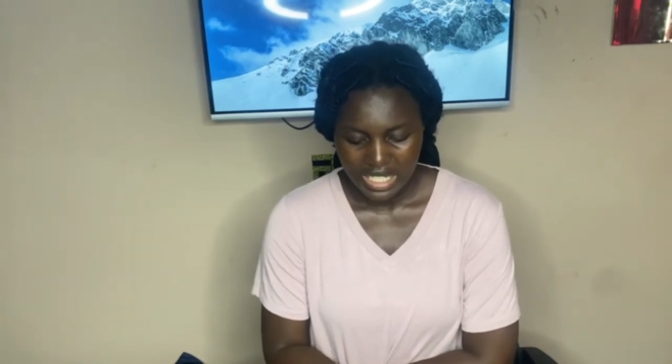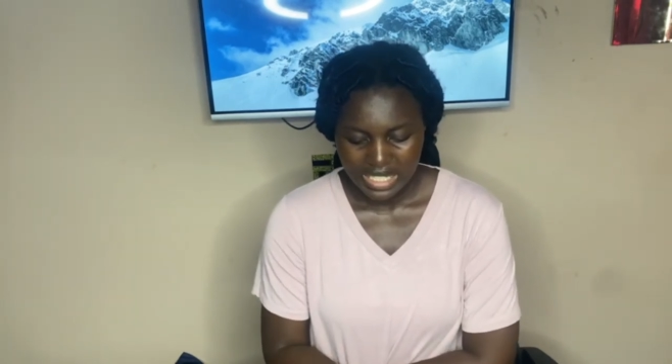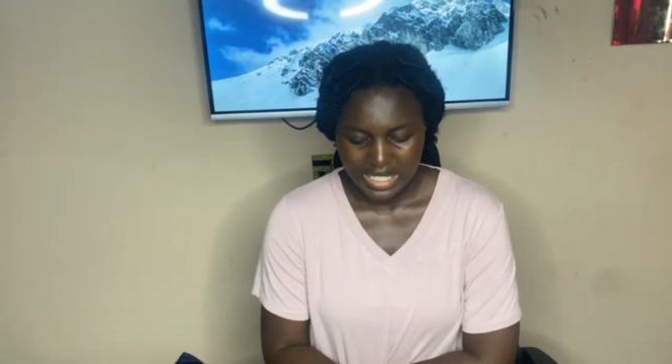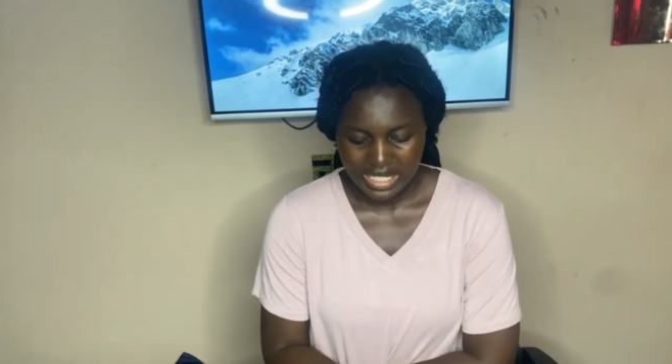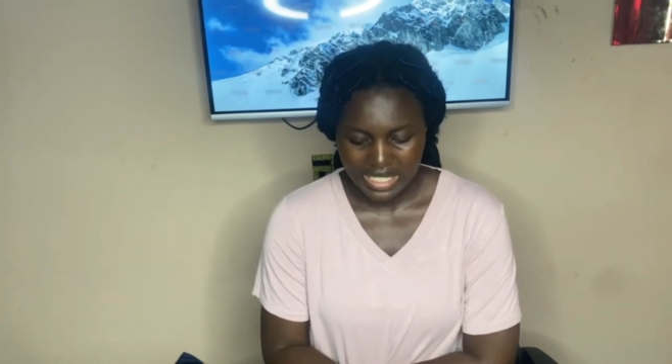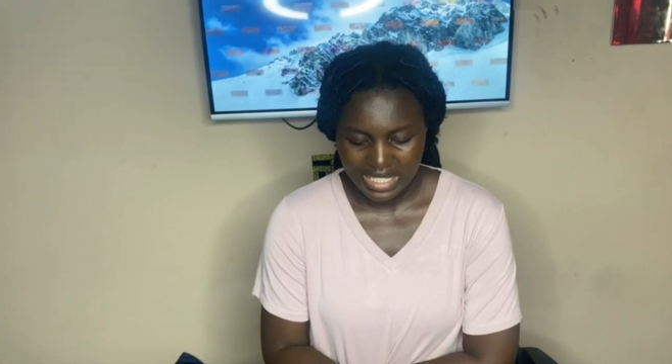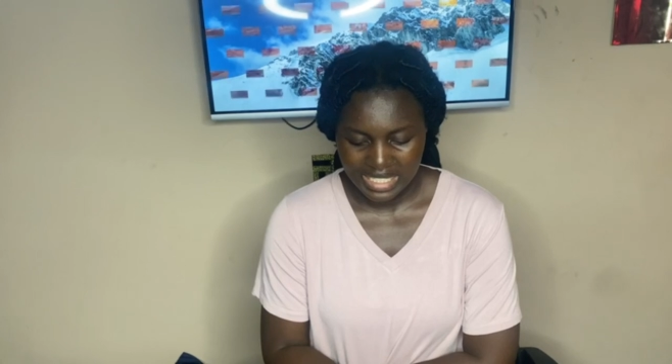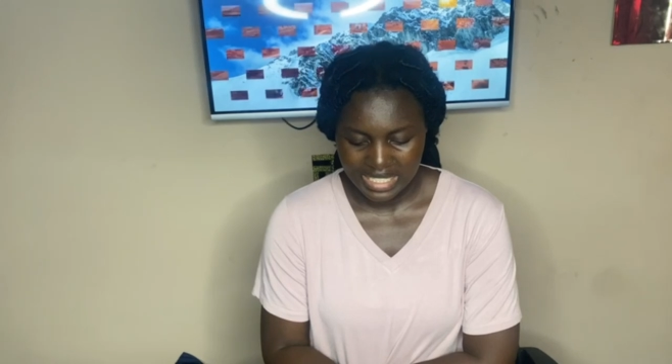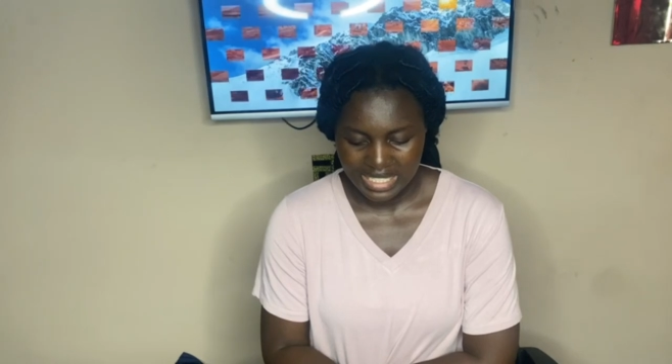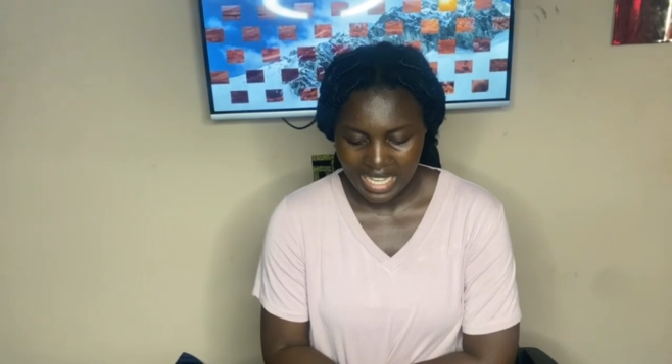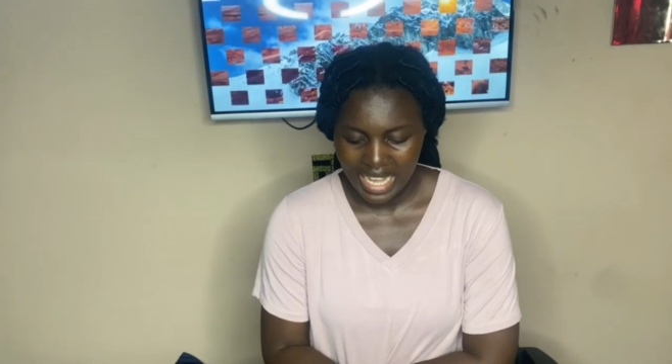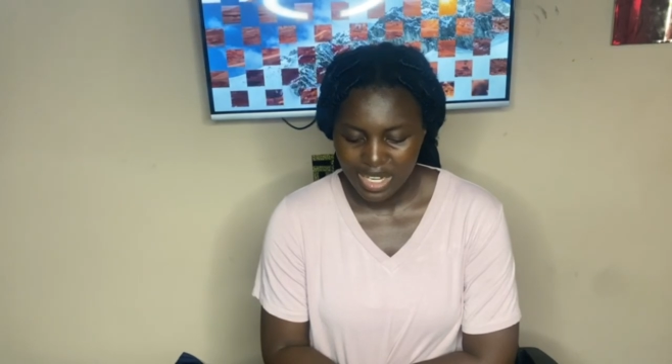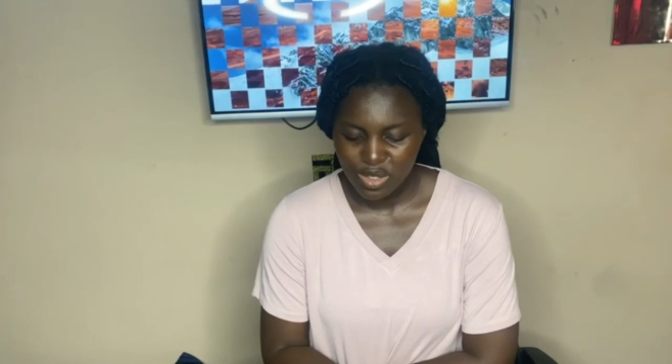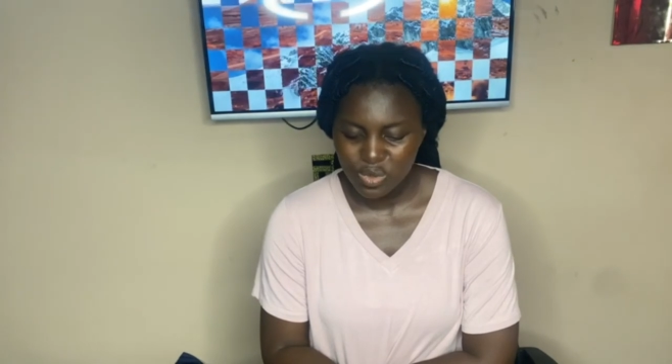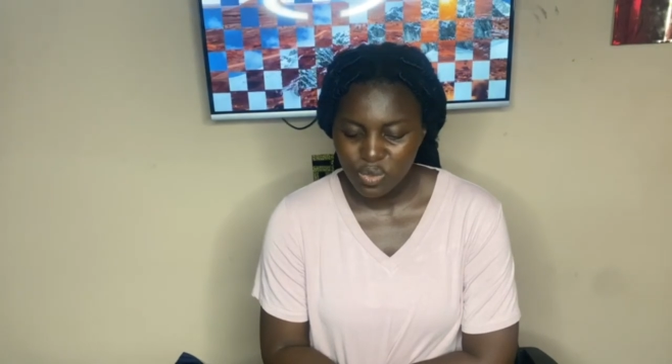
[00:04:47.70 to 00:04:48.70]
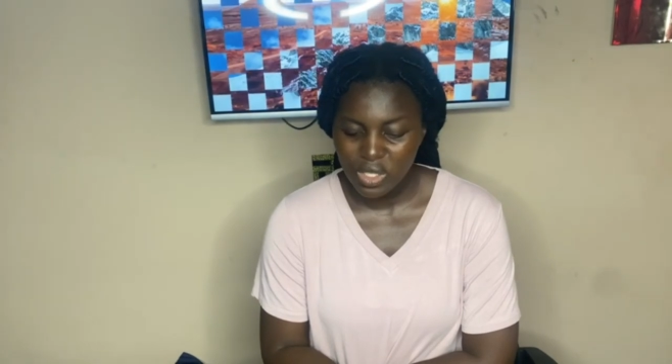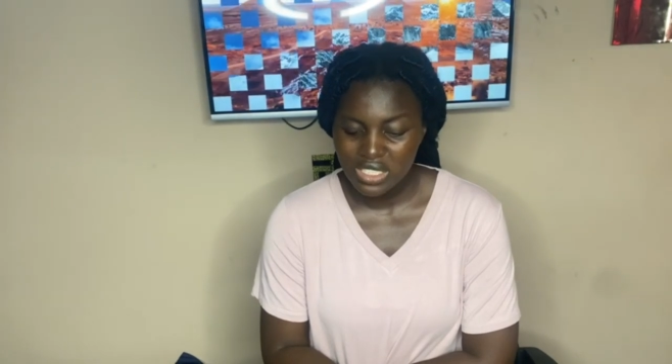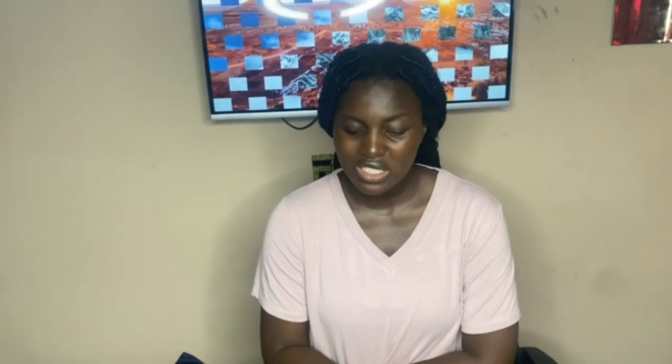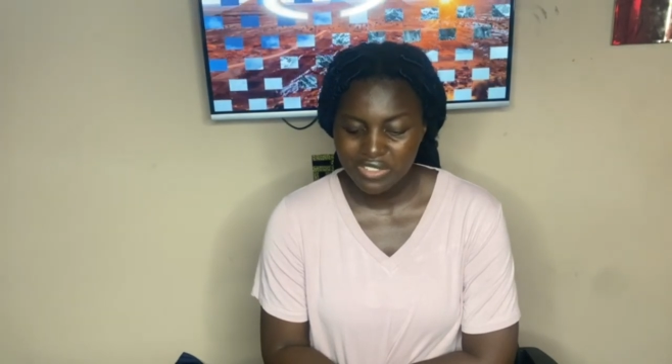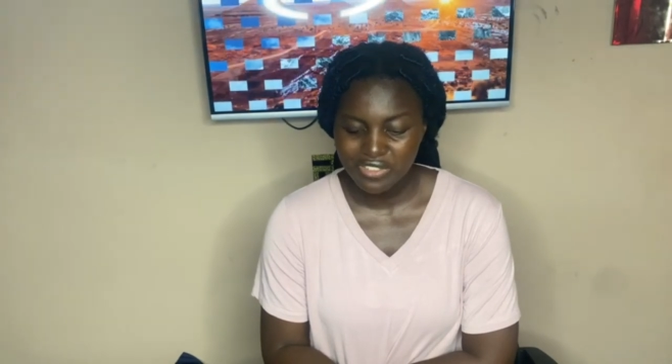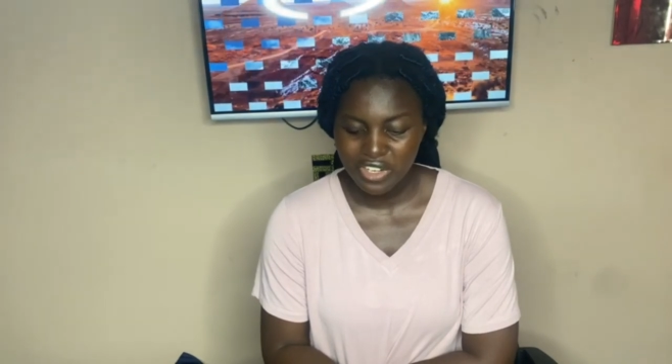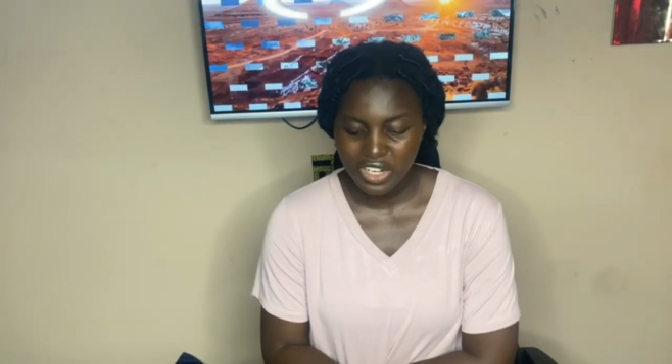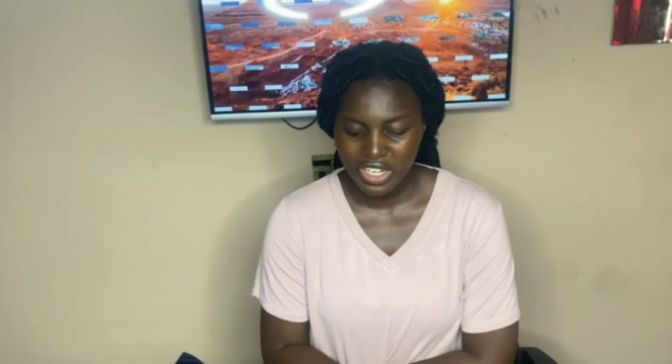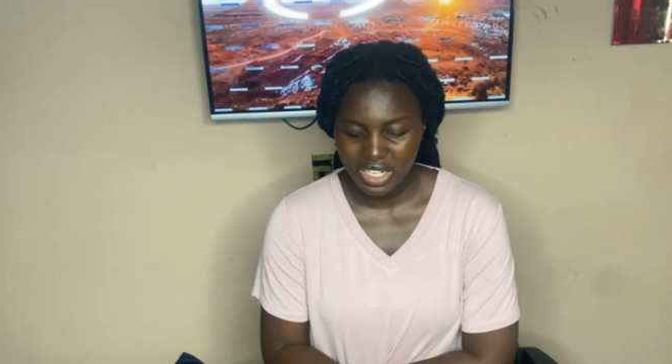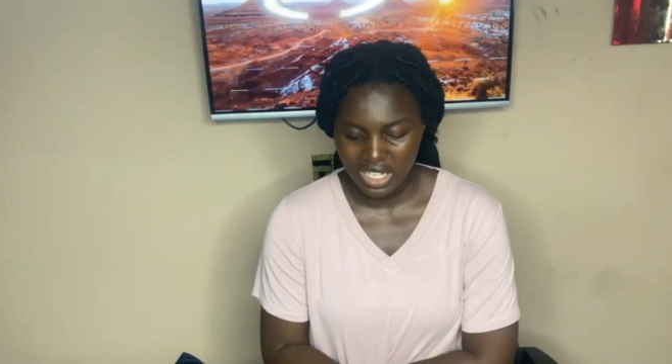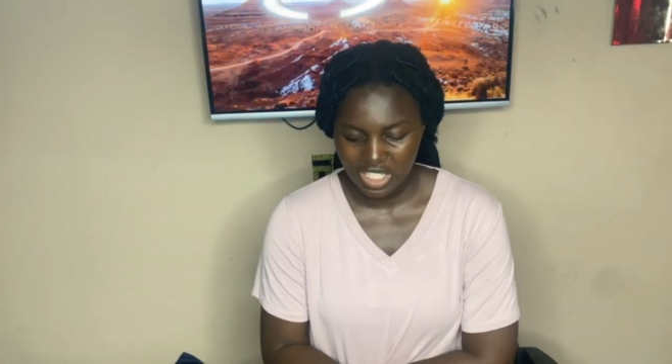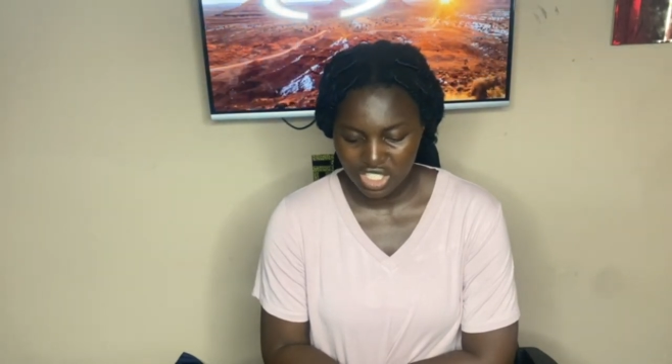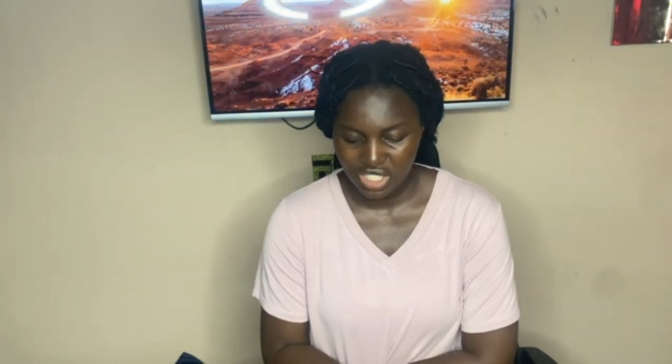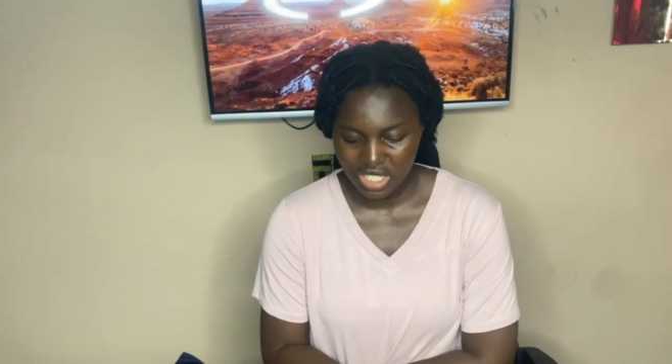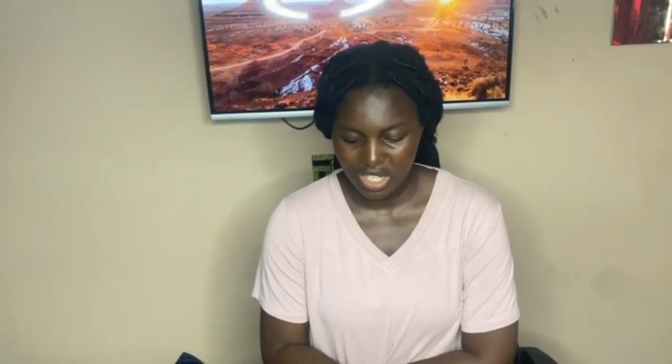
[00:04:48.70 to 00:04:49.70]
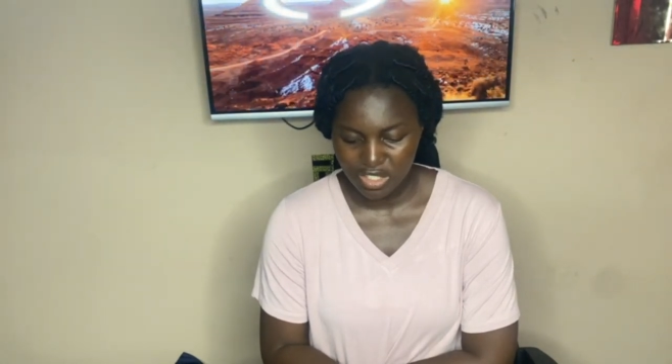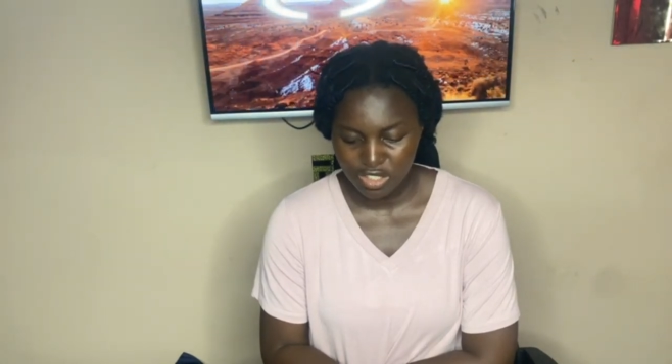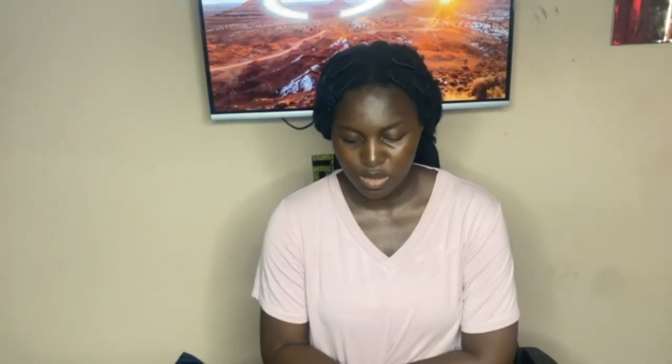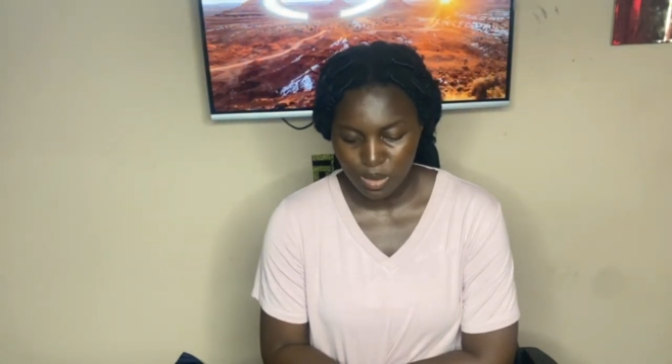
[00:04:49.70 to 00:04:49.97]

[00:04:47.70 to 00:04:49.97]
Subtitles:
to decide what foreign nationals